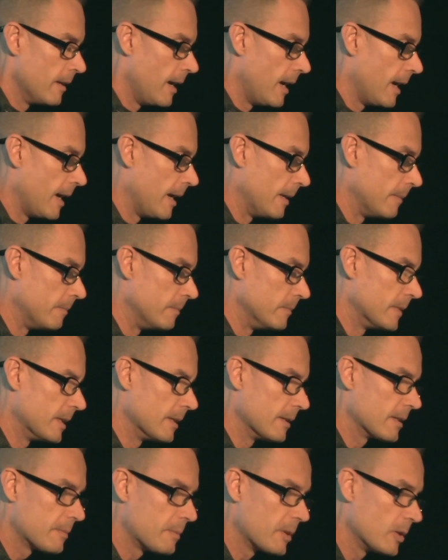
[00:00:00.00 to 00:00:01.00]
The
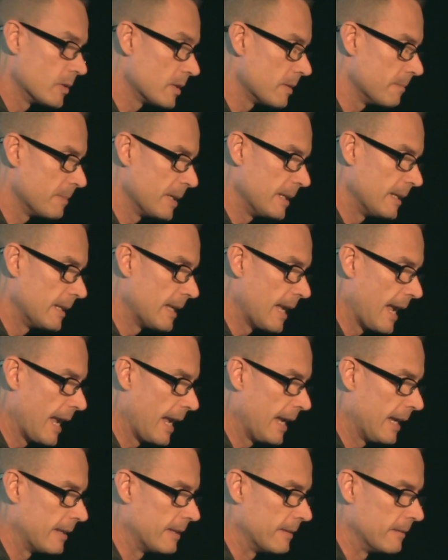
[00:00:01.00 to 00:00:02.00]
experience of being
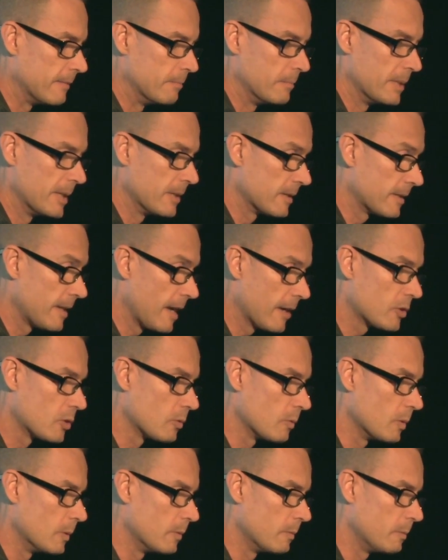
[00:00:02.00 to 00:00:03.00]
gay and being
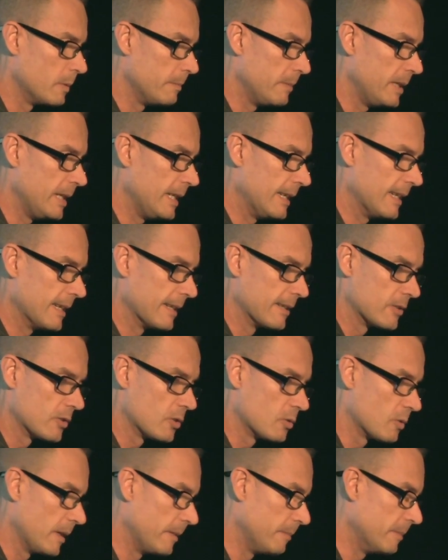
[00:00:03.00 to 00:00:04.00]
sexual would be
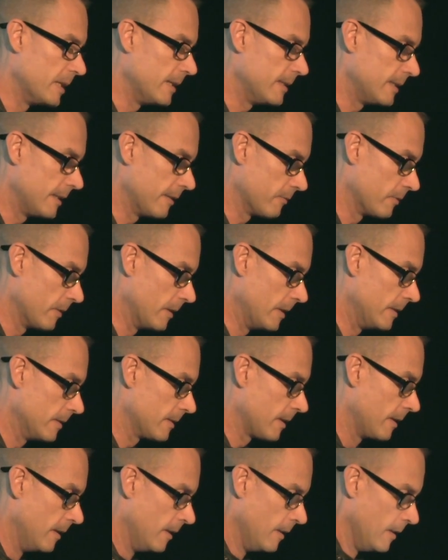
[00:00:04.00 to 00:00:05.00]
extremely
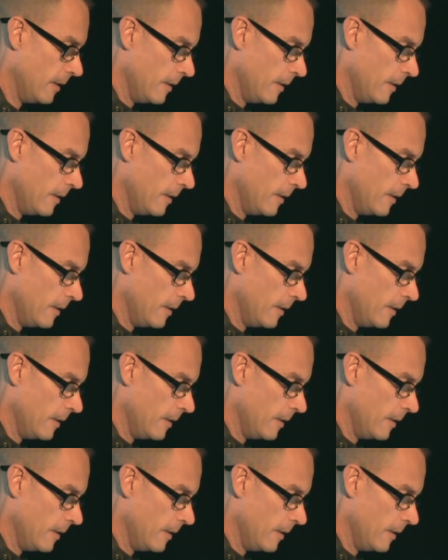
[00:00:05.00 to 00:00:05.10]
different.